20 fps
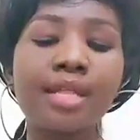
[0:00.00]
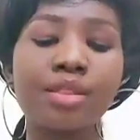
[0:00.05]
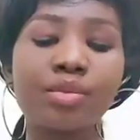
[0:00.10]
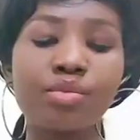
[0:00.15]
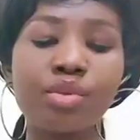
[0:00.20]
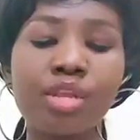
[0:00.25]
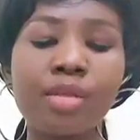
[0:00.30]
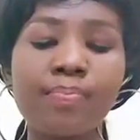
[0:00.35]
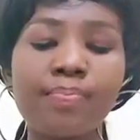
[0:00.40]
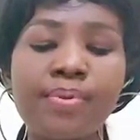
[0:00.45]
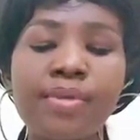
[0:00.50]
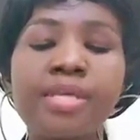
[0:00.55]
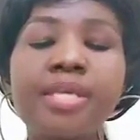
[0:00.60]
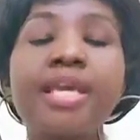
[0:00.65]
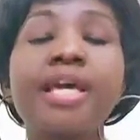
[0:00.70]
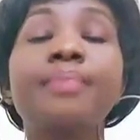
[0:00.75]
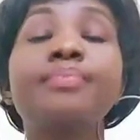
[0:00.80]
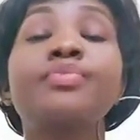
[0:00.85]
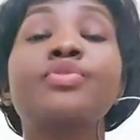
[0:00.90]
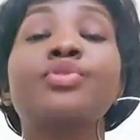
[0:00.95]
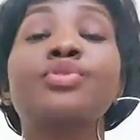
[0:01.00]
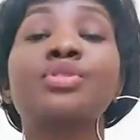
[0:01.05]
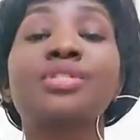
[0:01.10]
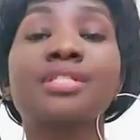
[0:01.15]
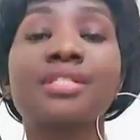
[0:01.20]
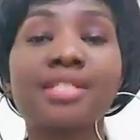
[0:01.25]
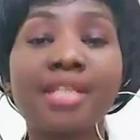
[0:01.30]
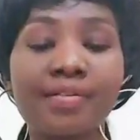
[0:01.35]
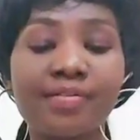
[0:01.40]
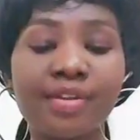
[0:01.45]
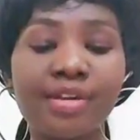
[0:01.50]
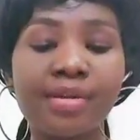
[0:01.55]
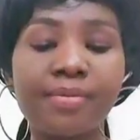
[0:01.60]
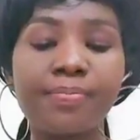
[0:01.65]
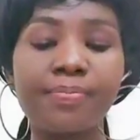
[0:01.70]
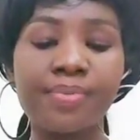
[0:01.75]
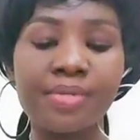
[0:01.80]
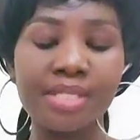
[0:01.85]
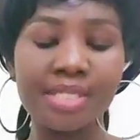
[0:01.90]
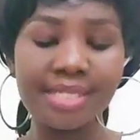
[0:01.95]
3 p.m. to
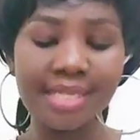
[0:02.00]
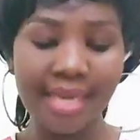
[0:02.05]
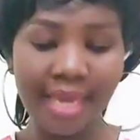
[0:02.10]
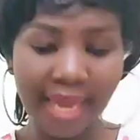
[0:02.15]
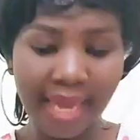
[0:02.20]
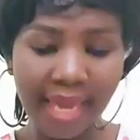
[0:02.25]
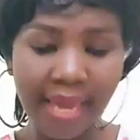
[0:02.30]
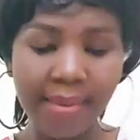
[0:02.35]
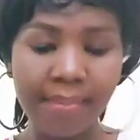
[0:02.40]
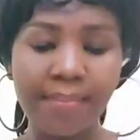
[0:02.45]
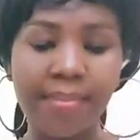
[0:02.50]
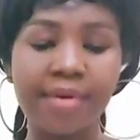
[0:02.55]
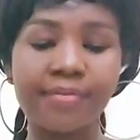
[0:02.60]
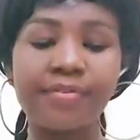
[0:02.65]
7 p.m.